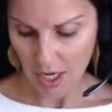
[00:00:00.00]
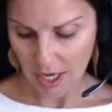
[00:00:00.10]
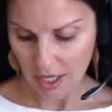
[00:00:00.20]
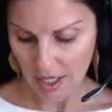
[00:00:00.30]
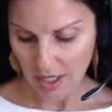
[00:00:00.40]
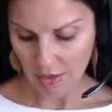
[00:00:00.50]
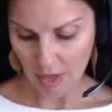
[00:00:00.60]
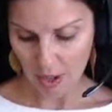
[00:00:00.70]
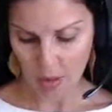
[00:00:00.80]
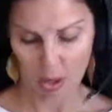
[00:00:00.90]
and not
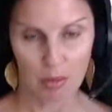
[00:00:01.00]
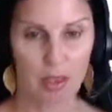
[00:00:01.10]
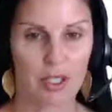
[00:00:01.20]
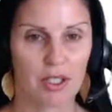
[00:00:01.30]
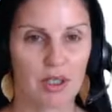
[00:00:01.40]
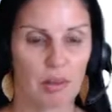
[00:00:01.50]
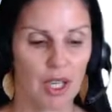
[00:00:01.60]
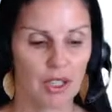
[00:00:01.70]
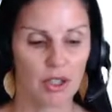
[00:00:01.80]
available to participate.